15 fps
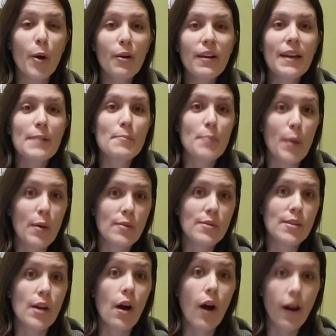bones
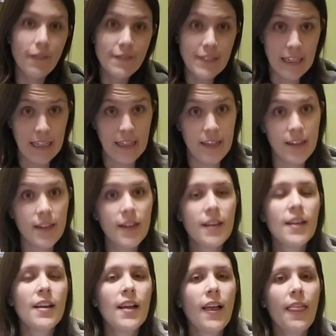often,
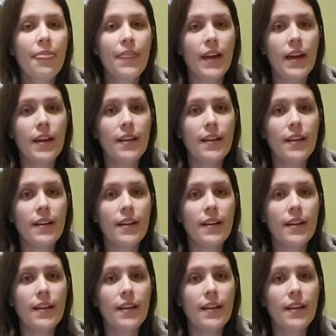then